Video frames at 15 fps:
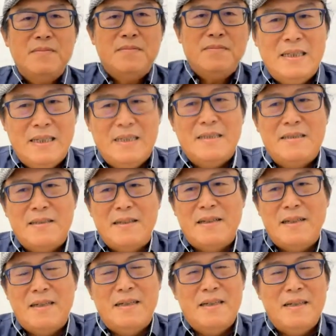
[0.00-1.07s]
Yes,
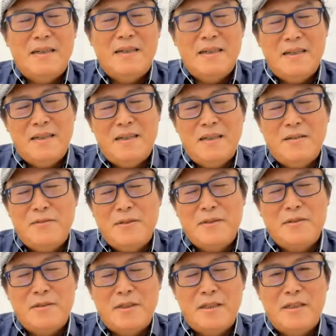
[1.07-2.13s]
I've been
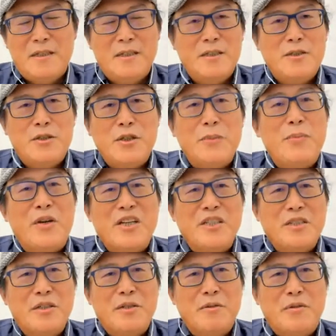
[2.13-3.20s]
doing
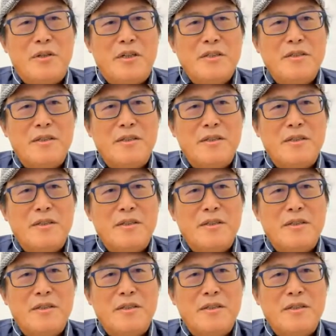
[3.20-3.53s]
political work